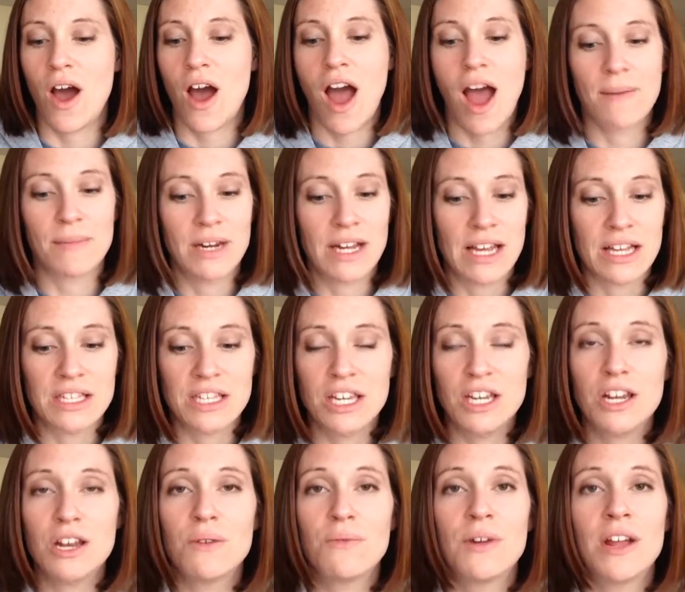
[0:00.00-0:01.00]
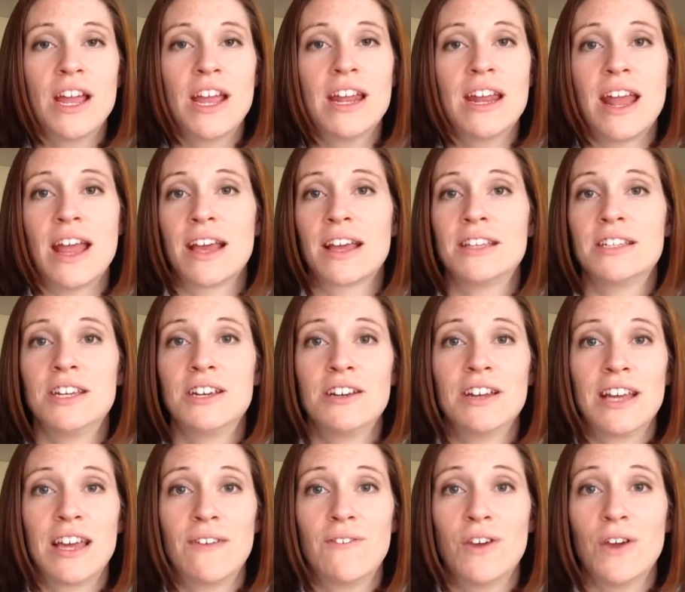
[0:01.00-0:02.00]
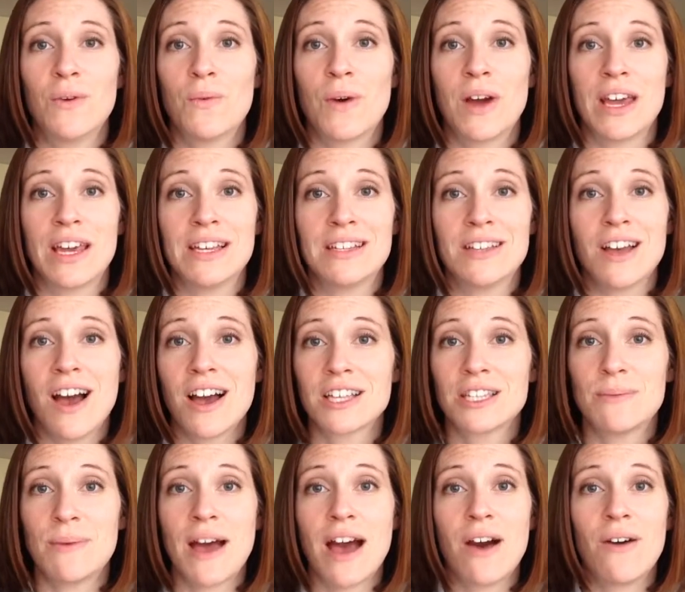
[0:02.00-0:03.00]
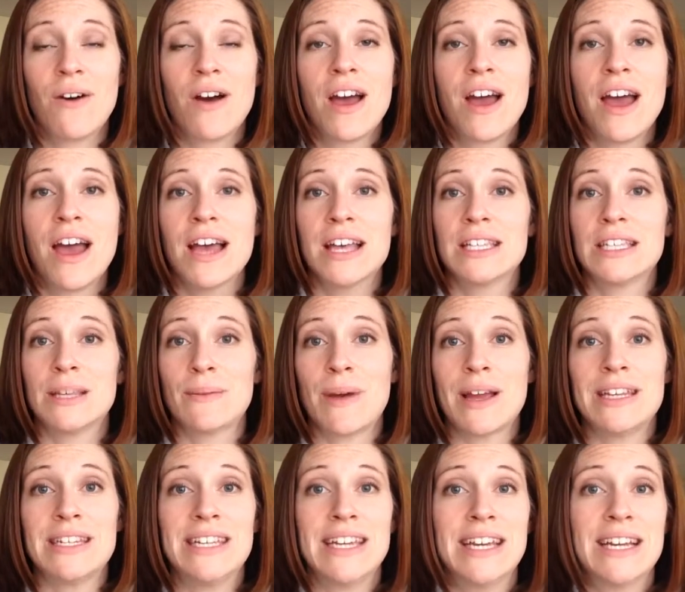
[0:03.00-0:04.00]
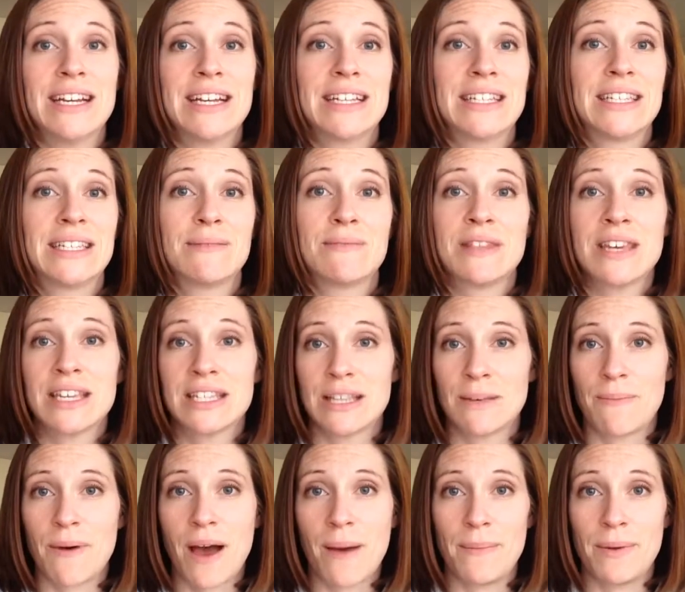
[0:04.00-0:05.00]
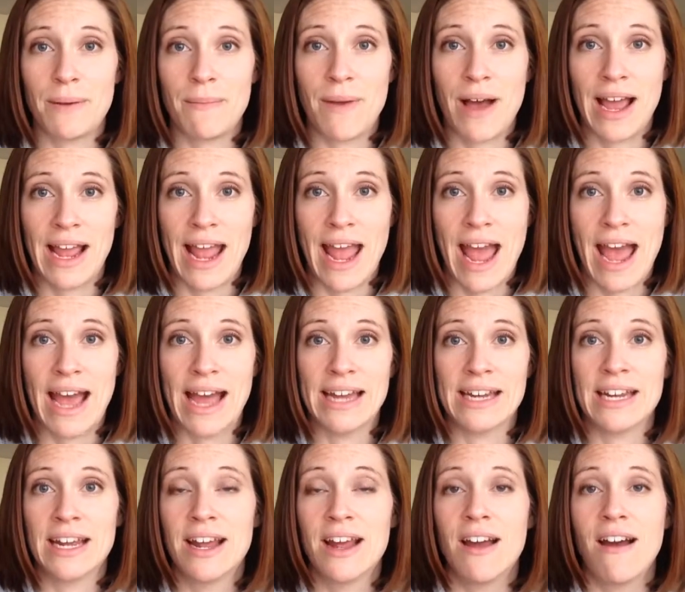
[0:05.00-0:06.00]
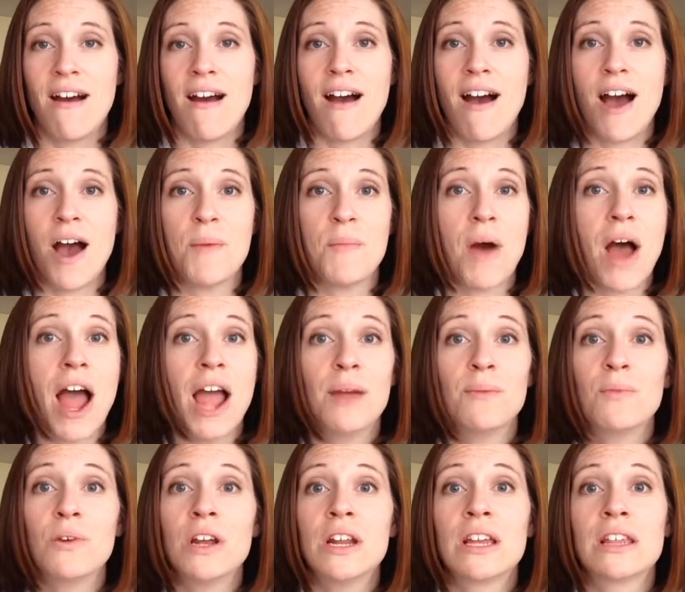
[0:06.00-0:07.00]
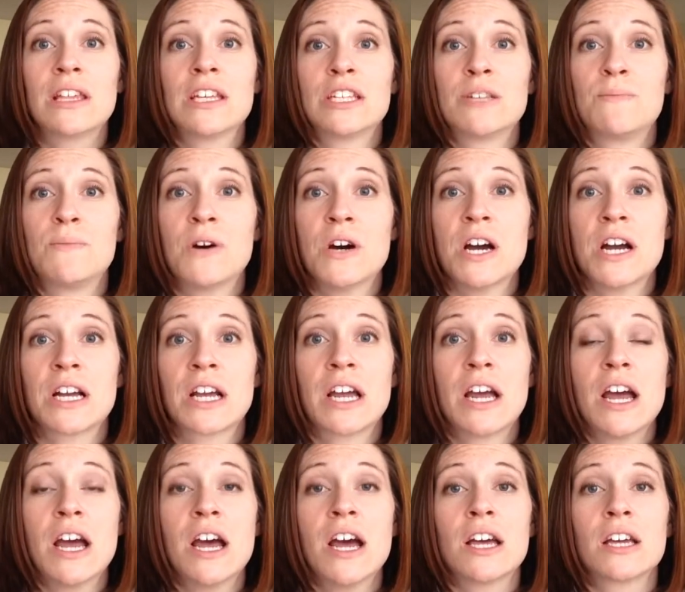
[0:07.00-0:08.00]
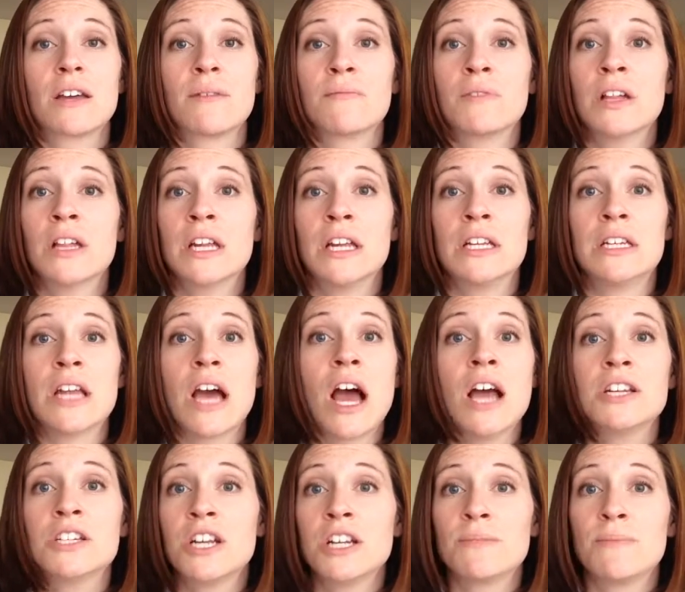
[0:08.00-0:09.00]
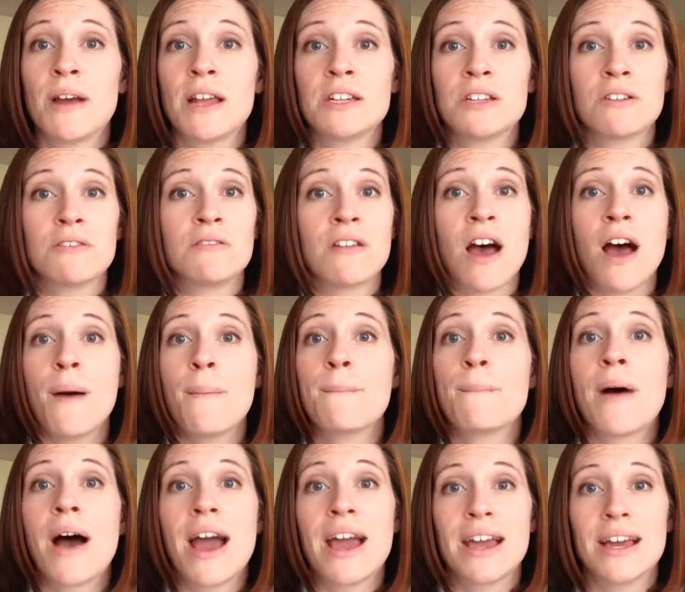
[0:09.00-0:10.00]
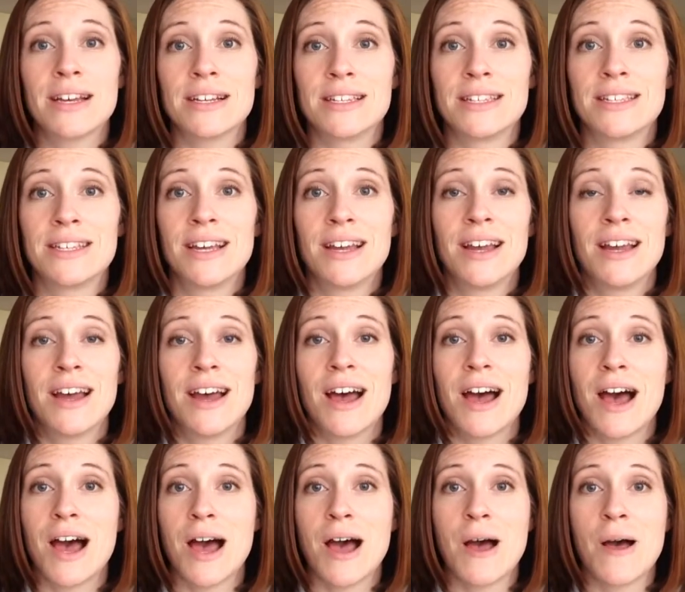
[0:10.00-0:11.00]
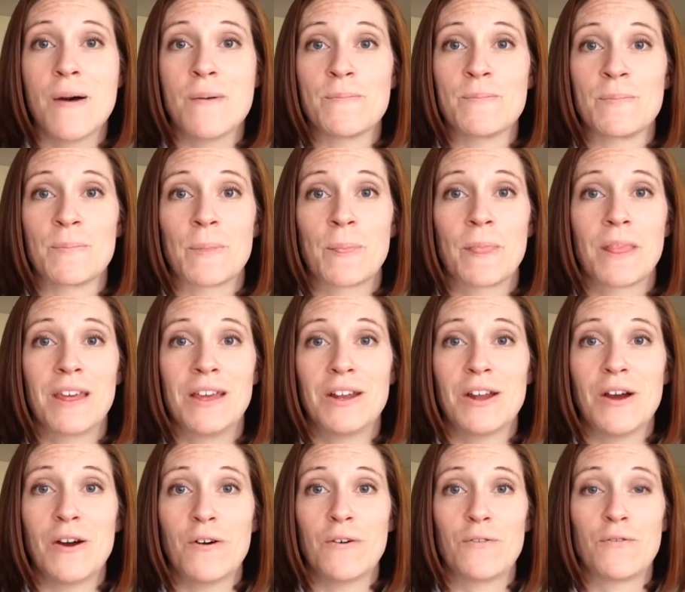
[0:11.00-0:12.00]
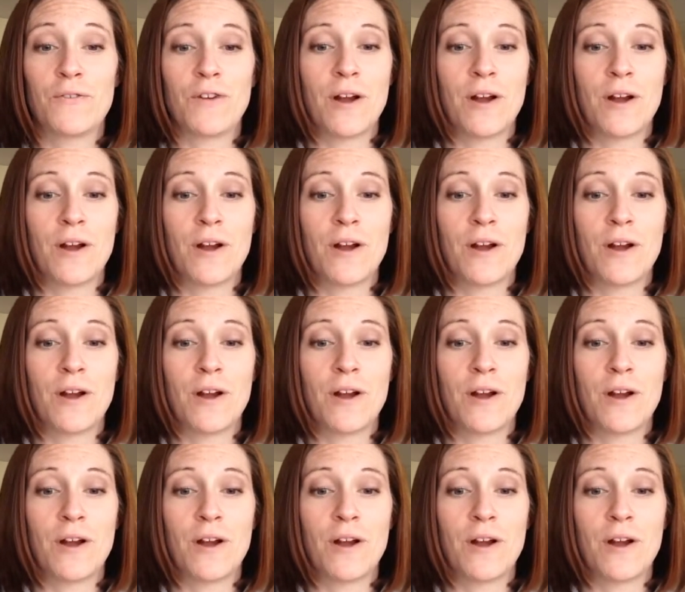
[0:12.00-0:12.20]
gonna continue to read and continue to give you what he talks about, some ideas, some things that pop into my head. I'm reading this book completely non-judgmental, non-biased, from a